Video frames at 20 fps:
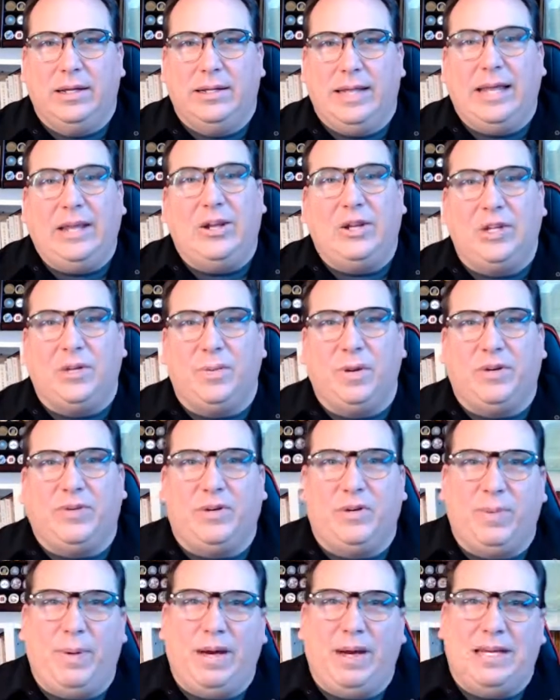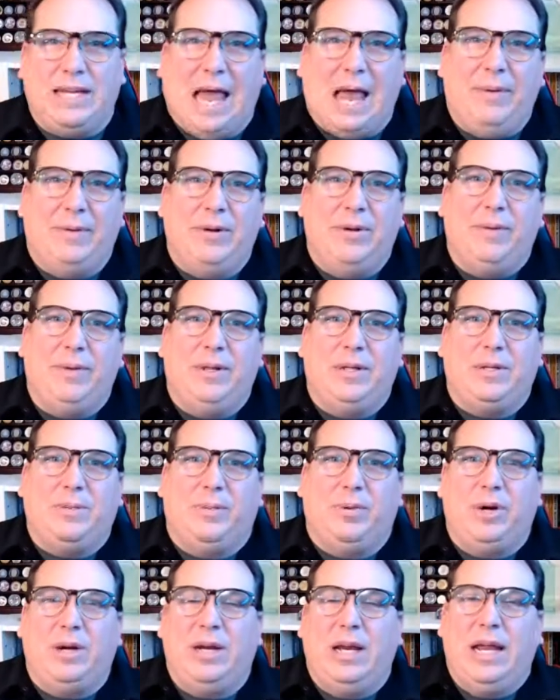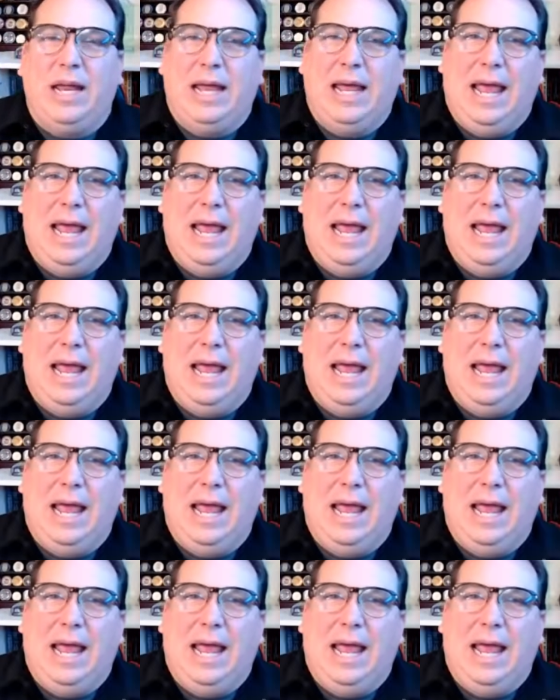Thank you so much for spending time with me this morning.